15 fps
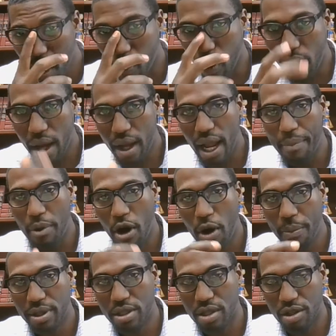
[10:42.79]
What I'm
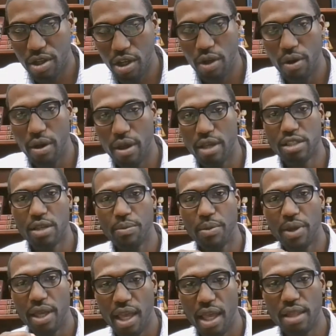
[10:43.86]
hoping to do is to
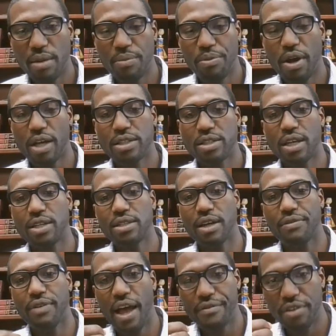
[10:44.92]
begin the process
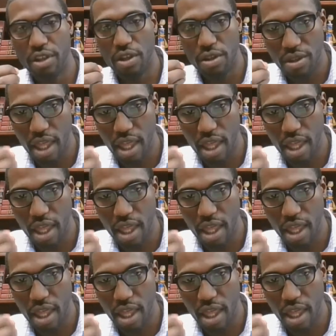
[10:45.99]
of having you